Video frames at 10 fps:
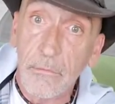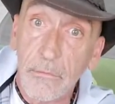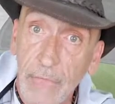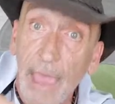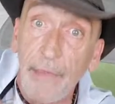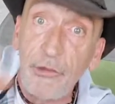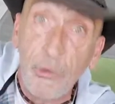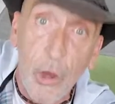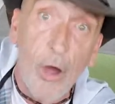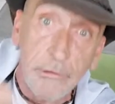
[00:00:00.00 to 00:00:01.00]
that if you
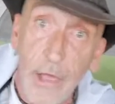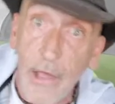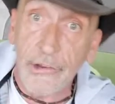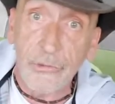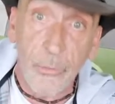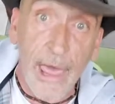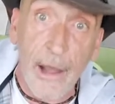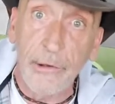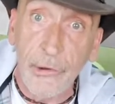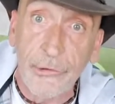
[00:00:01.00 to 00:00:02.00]
talk to us
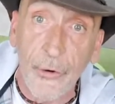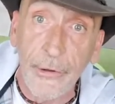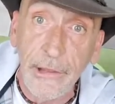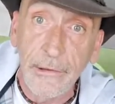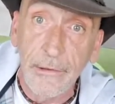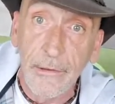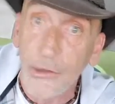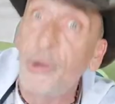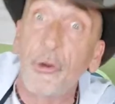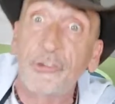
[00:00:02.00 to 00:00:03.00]
without an attorney,
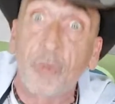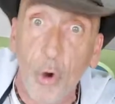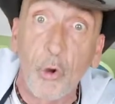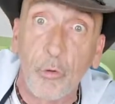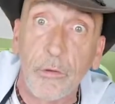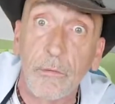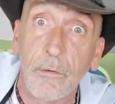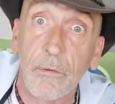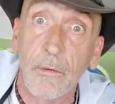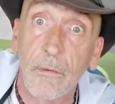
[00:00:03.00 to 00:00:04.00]
you're screwed.
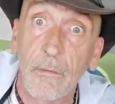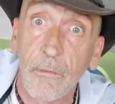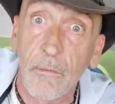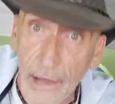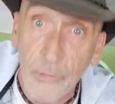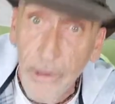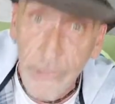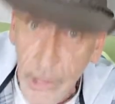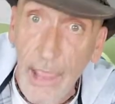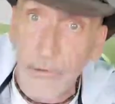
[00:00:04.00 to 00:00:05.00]
That's what it
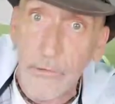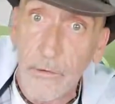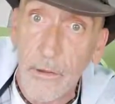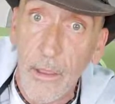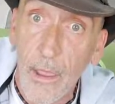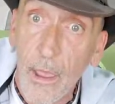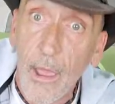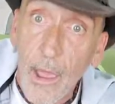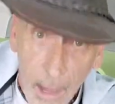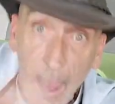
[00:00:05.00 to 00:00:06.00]
says.
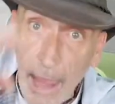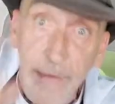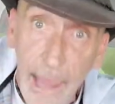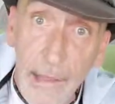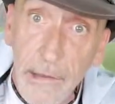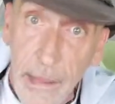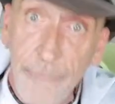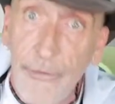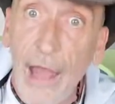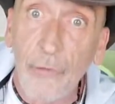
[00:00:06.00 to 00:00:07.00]
And then it
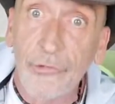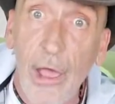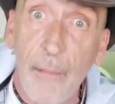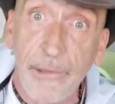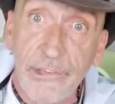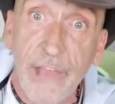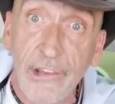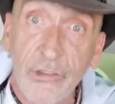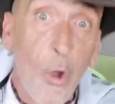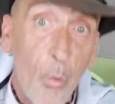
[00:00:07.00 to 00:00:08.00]
follows up. It
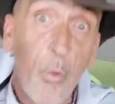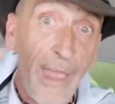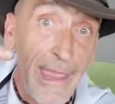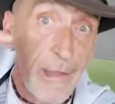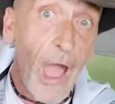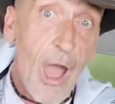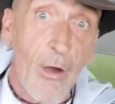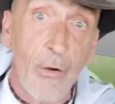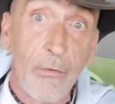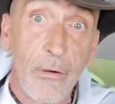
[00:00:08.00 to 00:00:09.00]
says, we
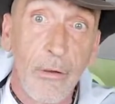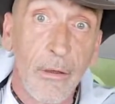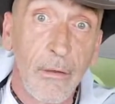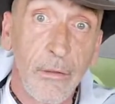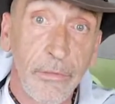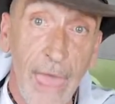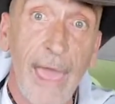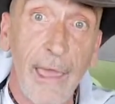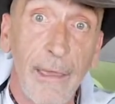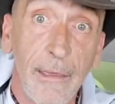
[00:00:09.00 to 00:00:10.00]
know
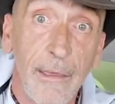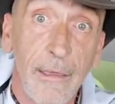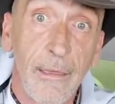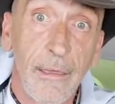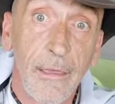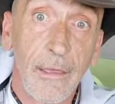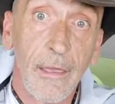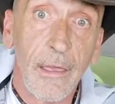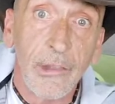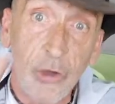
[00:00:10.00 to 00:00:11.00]
that
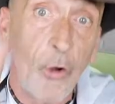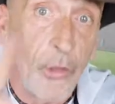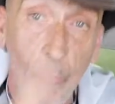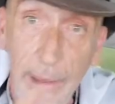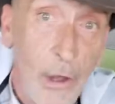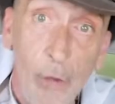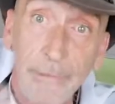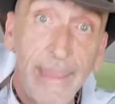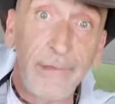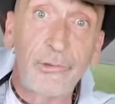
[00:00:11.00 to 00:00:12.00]
so that we don't
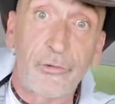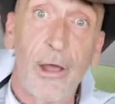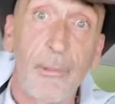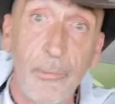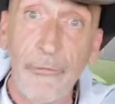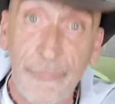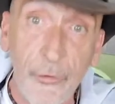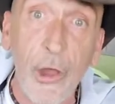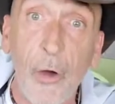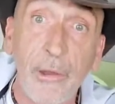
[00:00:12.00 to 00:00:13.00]
get in trouble for
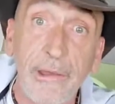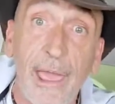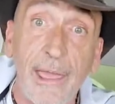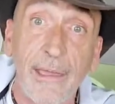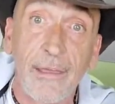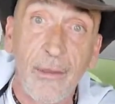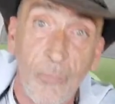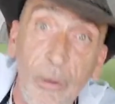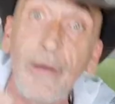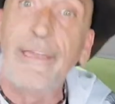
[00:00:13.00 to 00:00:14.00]
knowing that,
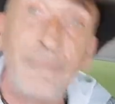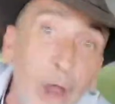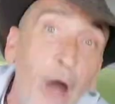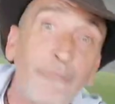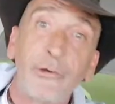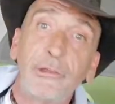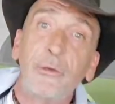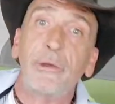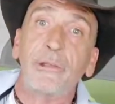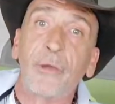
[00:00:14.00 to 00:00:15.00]
we'll even offer
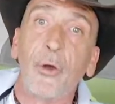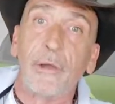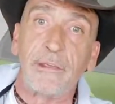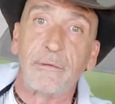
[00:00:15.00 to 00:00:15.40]
you an attorney.